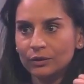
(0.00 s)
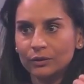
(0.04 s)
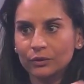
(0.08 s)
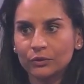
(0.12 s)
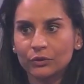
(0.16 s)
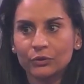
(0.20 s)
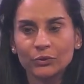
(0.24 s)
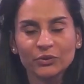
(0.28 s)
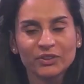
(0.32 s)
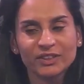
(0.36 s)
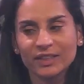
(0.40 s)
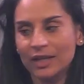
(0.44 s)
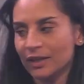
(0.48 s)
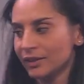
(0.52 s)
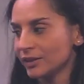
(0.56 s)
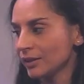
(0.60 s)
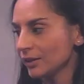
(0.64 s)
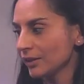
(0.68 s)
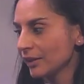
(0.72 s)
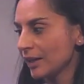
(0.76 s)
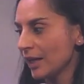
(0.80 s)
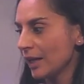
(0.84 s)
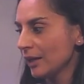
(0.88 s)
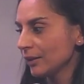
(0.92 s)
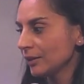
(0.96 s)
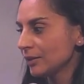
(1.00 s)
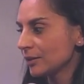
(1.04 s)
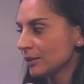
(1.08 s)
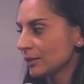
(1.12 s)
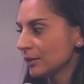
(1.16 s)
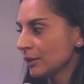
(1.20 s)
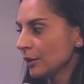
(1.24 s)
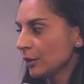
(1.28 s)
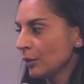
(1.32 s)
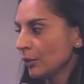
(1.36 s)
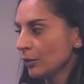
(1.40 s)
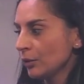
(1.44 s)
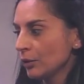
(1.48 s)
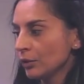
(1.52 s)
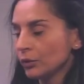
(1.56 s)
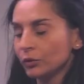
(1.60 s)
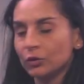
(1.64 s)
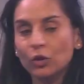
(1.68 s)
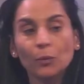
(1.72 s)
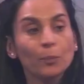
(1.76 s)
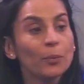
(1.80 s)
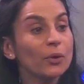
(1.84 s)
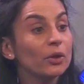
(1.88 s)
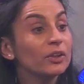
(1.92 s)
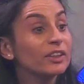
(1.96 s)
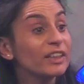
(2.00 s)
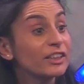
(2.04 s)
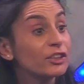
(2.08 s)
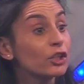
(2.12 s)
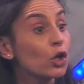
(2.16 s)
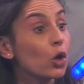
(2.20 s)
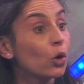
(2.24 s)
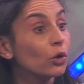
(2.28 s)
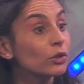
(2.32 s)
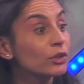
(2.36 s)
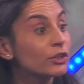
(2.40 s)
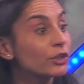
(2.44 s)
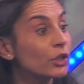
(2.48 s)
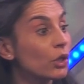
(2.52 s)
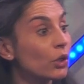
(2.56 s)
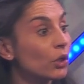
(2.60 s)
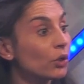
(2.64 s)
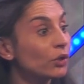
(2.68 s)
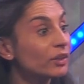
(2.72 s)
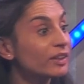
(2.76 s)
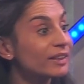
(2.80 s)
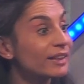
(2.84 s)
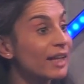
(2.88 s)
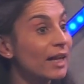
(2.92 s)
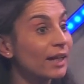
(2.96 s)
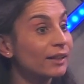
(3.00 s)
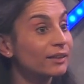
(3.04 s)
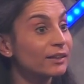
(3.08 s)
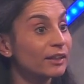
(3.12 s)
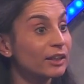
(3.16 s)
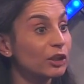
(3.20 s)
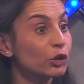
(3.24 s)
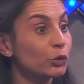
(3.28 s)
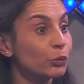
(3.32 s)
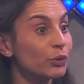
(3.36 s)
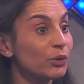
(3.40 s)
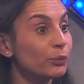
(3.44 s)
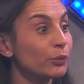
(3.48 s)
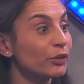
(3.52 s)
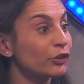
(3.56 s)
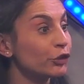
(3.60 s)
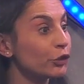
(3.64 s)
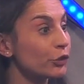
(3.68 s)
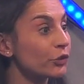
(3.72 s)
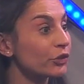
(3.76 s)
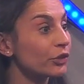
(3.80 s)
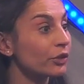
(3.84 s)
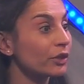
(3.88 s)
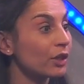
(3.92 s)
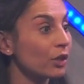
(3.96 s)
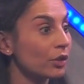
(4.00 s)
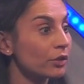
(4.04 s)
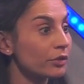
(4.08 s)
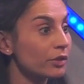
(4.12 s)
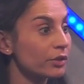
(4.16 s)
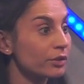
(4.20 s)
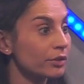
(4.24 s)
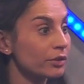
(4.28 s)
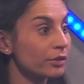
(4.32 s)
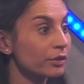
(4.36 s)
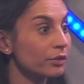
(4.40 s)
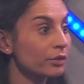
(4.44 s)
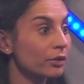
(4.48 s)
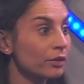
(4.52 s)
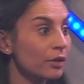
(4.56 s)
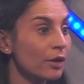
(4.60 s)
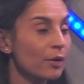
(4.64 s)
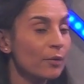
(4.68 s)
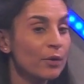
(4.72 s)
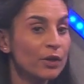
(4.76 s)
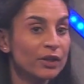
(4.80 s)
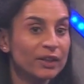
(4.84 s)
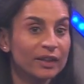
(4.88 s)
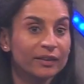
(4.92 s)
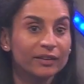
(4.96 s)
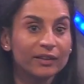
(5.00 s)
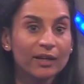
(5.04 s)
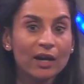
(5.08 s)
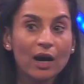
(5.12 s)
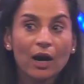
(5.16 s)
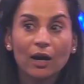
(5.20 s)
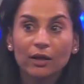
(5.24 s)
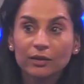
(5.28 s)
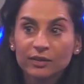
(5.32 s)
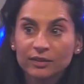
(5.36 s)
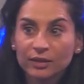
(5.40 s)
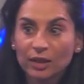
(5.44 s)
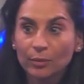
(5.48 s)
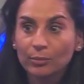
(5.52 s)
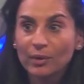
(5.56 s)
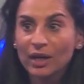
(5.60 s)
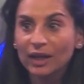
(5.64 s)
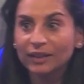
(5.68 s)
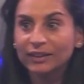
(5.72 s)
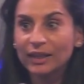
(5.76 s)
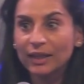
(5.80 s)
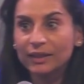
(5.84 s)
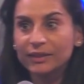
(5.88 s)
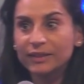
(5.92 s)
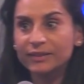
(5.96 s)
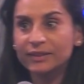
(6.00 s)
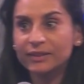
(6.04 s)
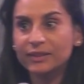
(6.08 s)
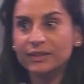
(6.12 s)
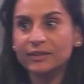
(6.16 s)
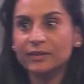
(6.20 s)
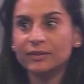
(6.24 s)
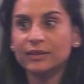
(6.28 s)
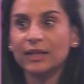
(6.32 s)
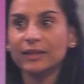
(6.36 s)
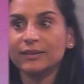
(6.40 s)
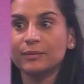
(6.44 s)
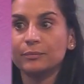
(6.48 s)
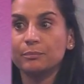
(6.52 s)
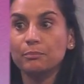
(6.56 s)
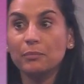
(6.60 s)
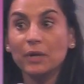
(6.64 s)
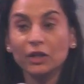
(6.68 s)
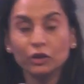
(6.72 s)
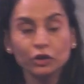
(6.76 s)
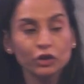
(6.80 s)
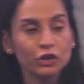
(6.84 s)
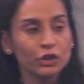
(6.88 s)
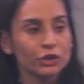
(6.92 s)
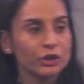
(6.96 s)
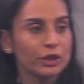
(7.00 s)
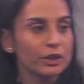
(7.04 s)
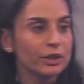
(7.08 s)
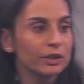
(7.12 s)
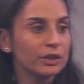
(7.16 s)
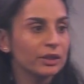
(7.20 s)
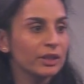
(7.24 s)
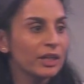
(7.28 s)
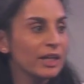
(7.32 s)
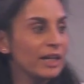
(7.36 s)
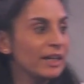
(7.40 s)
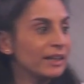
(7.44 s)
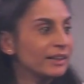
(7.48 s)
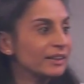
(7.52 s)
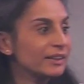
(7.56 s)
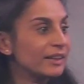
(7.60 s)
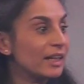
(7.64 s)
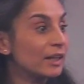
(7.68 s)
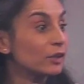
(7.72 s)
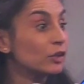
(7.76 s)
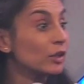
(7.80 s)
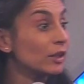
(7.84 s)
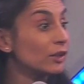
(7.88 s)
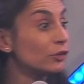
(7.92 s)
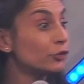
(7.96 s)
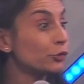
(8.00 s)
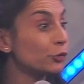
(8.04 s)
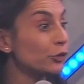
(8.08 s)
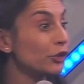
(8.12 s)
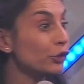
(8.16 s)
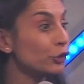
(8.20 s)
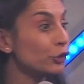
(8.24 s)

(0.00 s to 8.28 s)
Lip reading: settle that. The point is also that it will reduce the costs. There are some analyses that mention that if we